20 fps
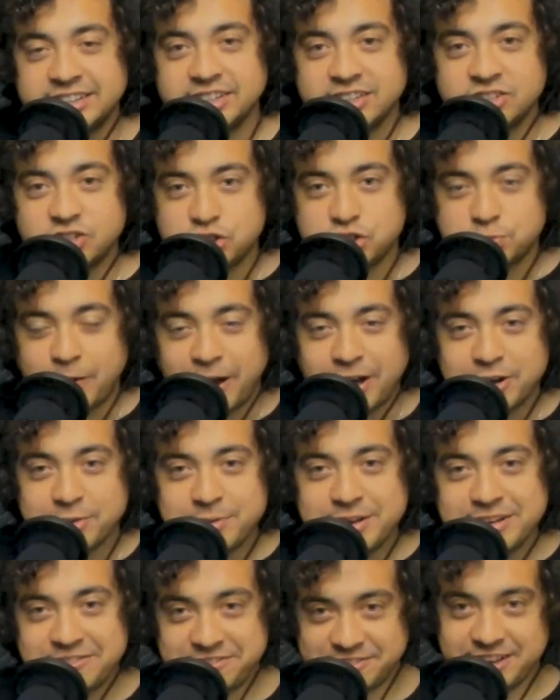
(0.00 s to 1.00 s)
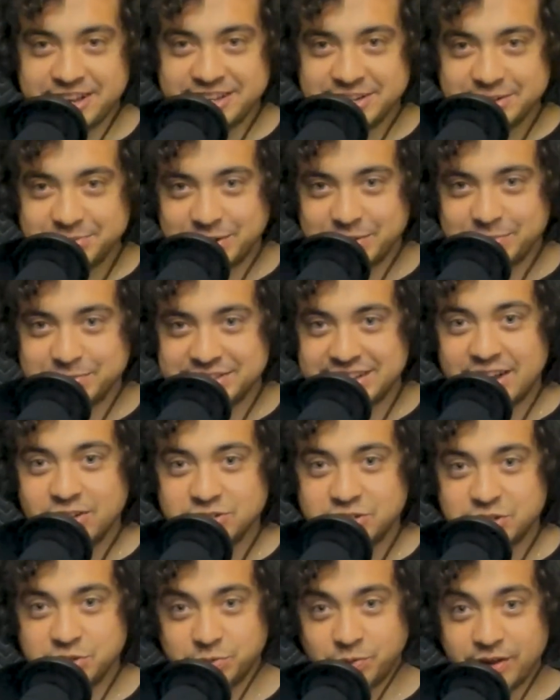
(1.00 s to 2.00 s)
Spider-Man fandom comes down
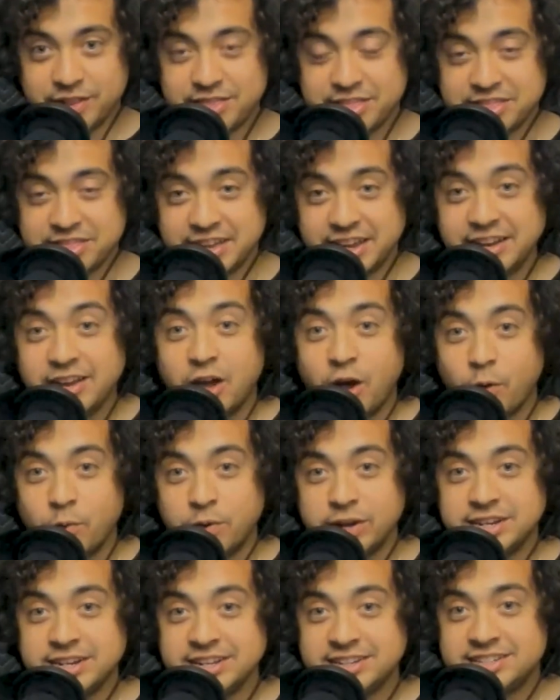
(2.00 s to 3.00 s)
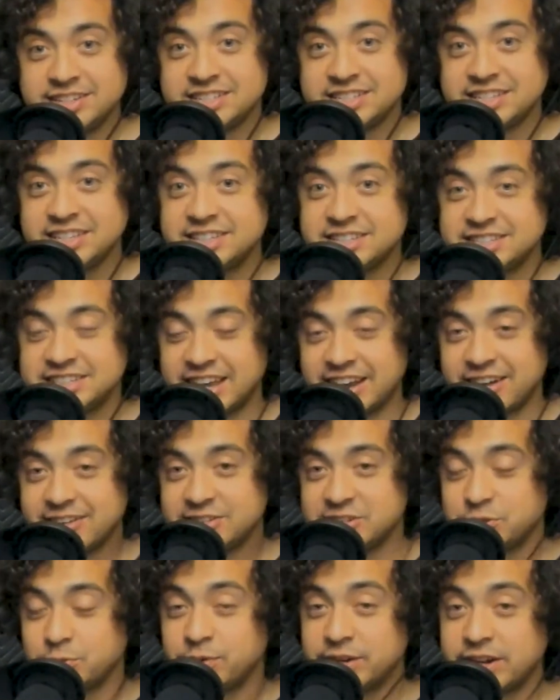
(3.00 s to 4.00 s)
to one thing: we need to see this
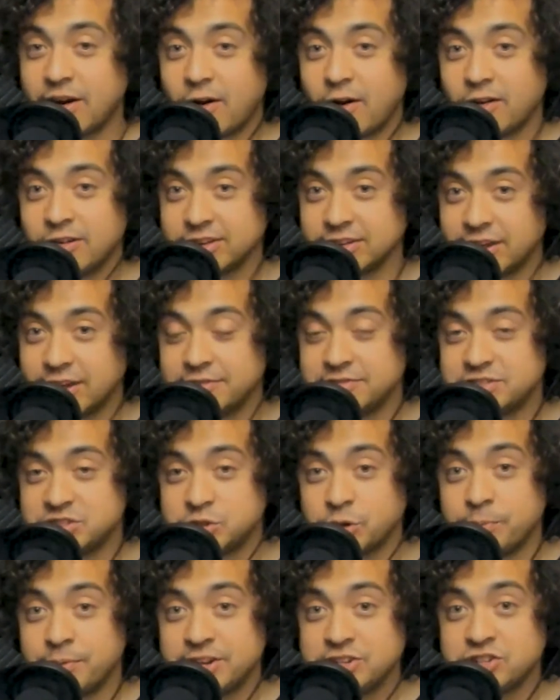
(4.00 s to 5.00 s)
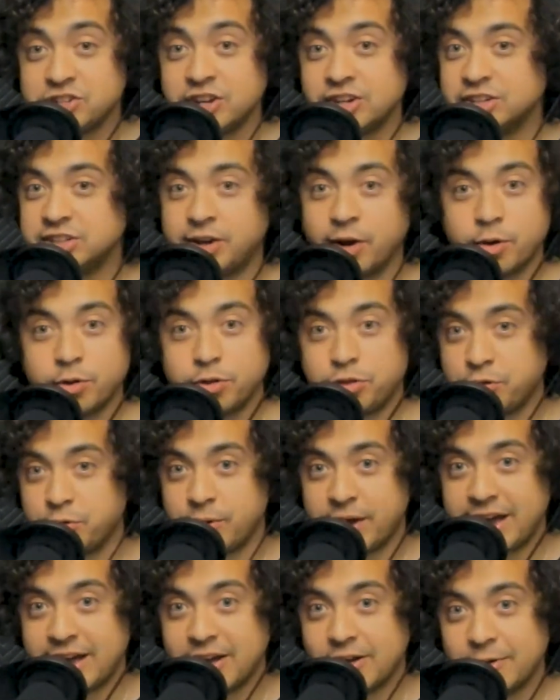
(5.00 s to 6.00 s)
character we all love so much go through
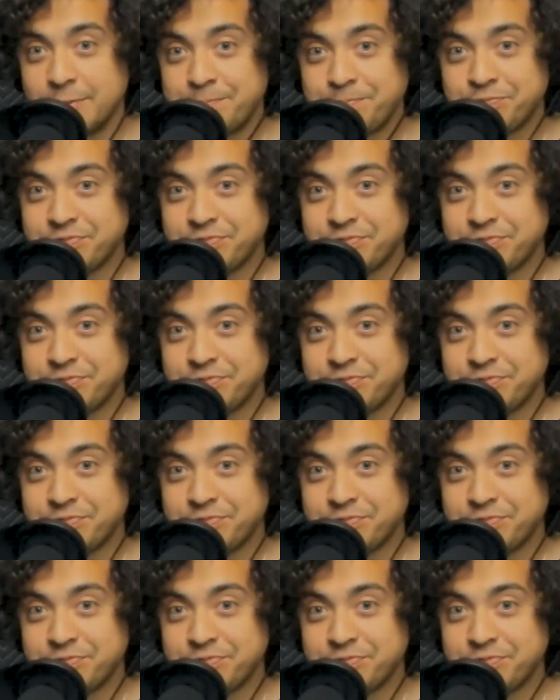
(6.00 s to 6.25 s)
hell,